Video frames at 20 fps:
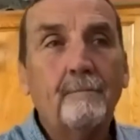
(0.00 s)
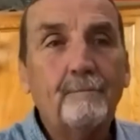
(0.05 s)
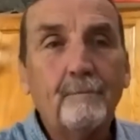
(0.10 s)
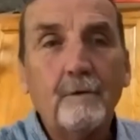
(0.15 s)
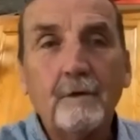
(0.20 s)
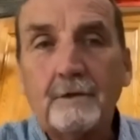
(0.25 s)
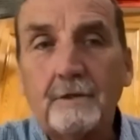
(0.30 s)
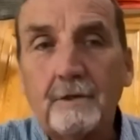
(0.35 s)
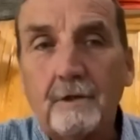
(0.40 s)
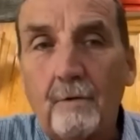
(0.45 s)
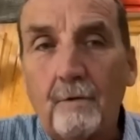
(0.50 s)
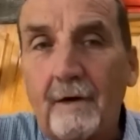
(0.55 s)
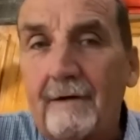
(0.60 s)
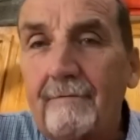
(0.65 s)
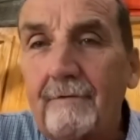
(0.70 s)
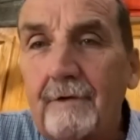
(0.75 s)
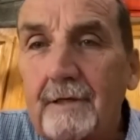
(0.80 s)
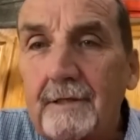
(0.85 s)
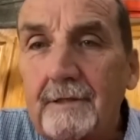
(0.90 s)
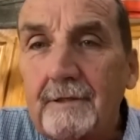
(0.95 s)
There's no
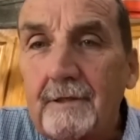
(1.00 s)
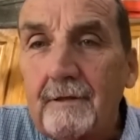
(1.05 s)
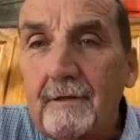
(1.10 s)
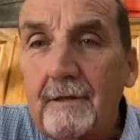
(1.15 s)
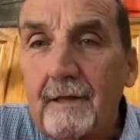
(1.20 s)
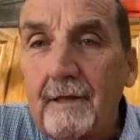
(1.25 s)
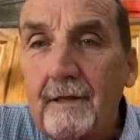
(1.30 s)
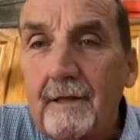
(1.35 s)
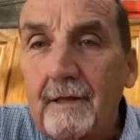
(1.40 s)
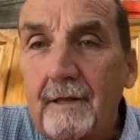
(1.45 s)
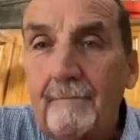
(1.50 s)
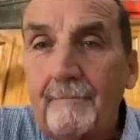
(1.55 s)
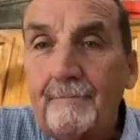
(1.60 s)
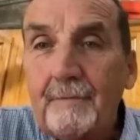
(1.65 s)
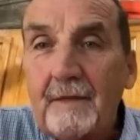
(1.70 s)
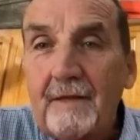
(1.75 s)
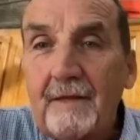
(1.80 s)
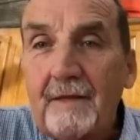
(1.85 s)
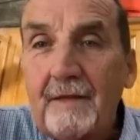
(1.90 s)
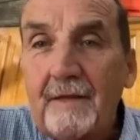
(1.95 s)
evidence of that.
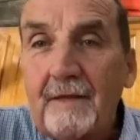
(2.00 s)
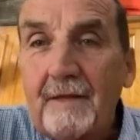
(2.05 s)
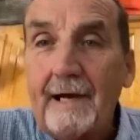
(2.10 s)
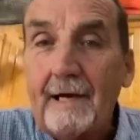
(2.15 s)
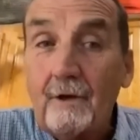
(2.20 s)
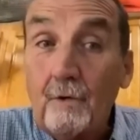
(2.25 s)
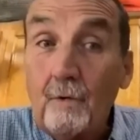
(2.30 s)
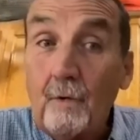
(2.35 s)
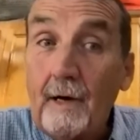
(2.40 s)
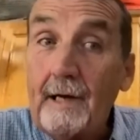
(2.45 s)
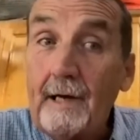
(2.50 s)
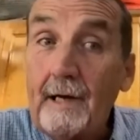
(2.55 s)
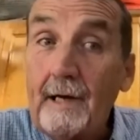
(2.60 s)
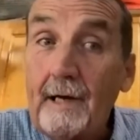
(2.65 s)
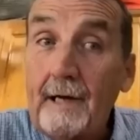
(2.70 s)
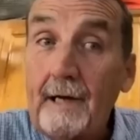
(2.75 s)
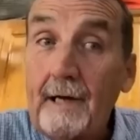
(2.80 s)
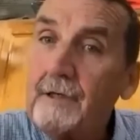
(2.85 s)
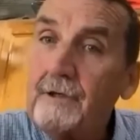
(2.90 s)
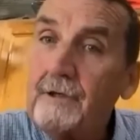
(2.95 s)
In fact, quite the
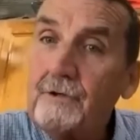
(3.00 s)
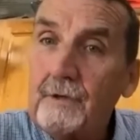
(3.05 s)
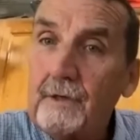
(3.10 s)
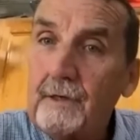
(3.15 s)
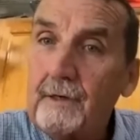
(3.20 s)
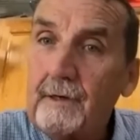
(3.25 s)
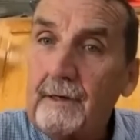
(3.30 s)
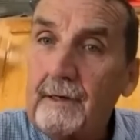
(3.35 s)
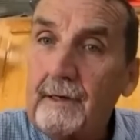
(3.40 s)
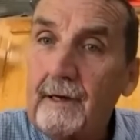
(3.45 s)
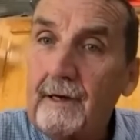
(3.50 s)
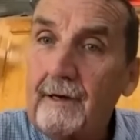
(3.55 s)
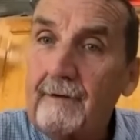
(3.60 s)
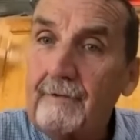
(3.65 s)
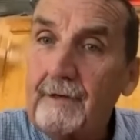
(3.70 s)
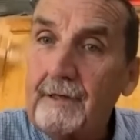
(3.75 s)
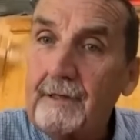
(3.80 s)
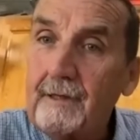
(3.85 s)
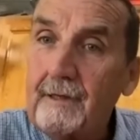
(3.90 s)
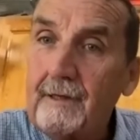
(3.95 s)
contrary.
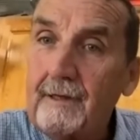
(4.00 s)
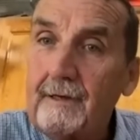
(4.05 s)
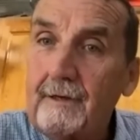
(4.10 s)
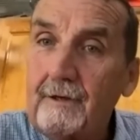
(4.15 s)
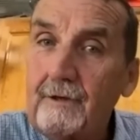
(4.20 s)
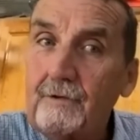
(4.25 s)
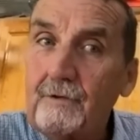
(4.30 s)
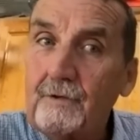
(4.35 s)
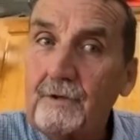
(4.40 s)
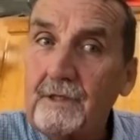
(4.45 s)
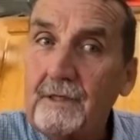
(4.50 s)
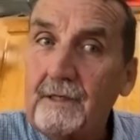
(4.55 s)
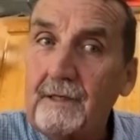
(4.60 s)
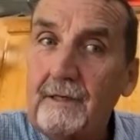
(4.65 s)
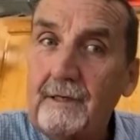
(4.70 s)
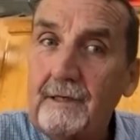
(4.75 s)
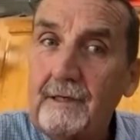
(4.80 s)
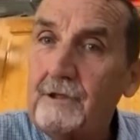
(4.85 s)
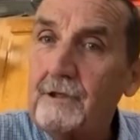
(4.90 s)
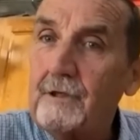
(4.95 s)
Everything you see
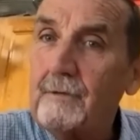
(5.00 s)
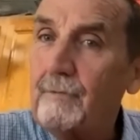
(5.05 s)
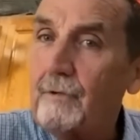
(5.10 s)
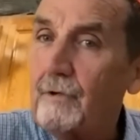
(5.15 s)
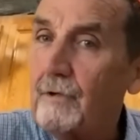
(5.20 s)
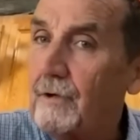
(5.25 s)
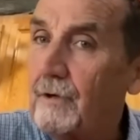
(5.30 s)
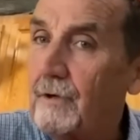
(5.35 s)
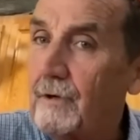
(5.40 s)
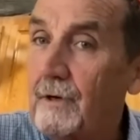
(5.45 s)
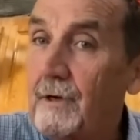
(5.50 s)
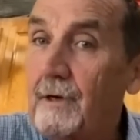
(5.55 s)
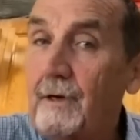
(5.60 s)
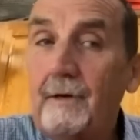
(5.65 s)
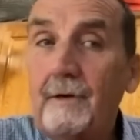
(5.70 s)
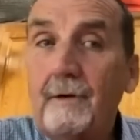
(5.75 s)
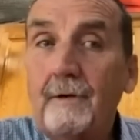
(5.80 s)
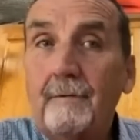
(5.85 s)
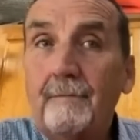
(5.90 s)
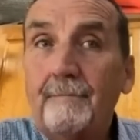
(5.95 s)
in Egypt are
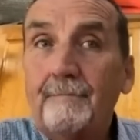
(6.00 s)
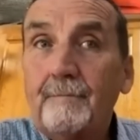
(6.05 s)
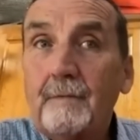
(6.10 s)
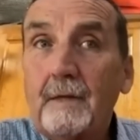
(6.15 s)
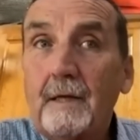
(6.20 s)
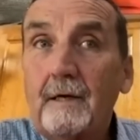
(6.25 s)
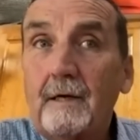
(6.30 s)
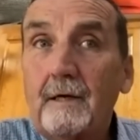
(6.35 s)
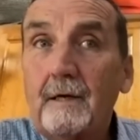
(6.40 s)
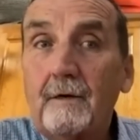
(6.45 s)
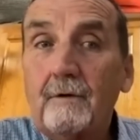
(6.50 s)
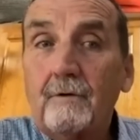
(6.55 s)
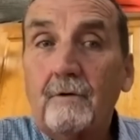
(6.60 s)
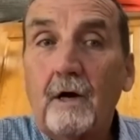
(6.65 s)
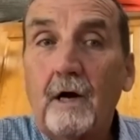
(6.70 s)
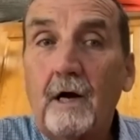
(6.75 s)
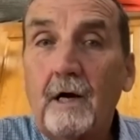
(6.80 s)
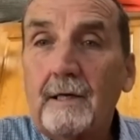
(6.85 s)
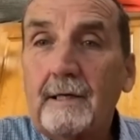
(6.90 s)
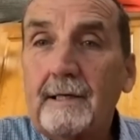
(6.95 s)
uh,
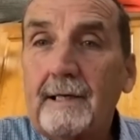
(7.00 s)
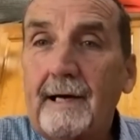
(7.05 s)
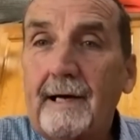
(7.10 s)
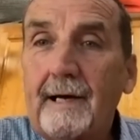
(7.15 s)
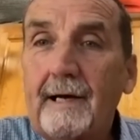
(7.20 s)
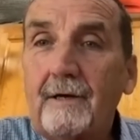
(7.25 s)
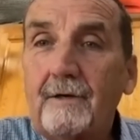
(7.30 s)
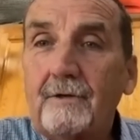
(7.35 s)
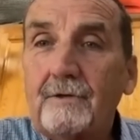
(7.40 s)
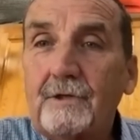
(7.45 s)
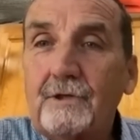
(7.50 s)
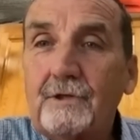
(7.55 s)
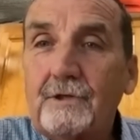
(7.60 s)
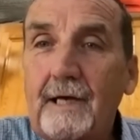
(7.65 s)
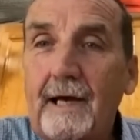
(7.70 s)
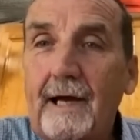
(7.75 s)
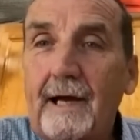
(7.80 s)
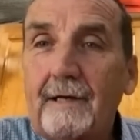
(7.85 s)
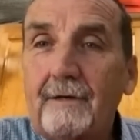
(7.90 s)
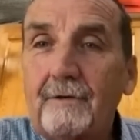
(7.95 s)
crocodiles and
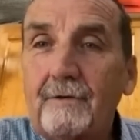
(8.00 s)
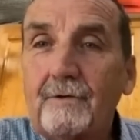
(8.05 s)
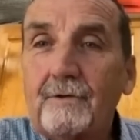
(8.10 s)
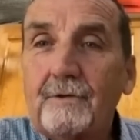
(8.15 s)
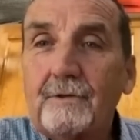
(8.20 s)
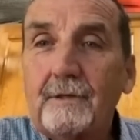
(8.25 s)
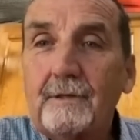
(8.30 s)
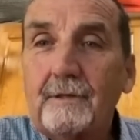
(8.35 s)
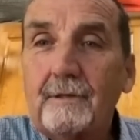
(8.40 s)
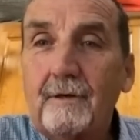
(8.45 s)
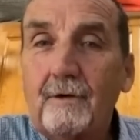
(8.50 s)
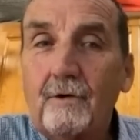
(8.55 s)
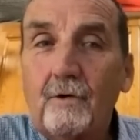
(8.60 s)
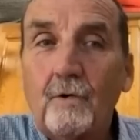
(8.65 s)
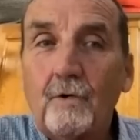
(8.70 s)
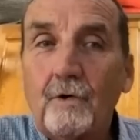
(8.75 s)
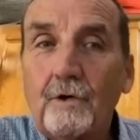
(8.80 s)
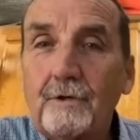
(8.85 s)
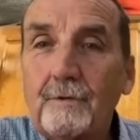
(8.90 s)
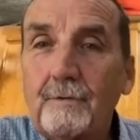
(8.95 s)
jackals, and
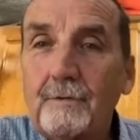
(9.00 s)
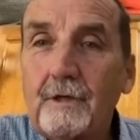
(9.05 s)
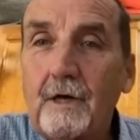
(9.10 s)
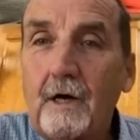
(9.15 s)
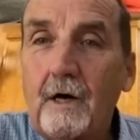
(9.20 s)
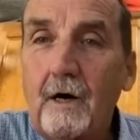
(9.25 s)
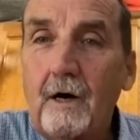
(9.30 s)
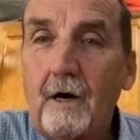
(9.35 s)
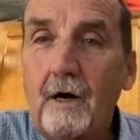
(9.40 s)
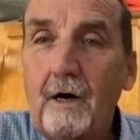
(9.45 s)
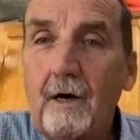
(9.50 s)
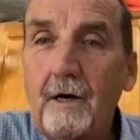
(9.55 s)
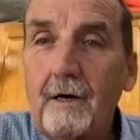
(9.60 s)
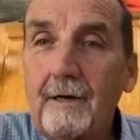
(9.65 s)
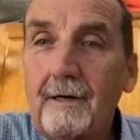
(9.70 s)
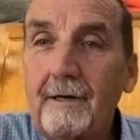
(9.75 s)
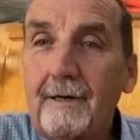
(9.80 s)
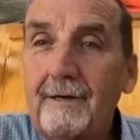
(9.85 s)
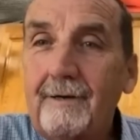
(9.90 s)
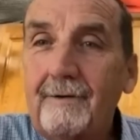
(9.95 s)
Horus was a hawk,
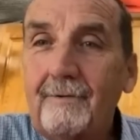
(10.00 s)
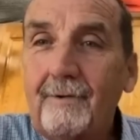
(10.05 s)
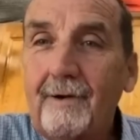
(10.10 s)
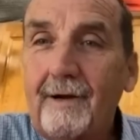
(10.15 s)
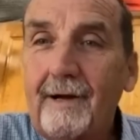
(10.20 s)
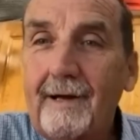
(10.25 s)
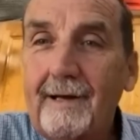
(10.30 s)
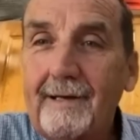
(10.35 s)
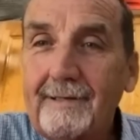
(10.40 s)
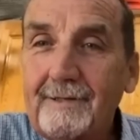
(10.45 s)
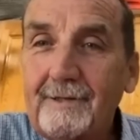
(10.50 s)
right?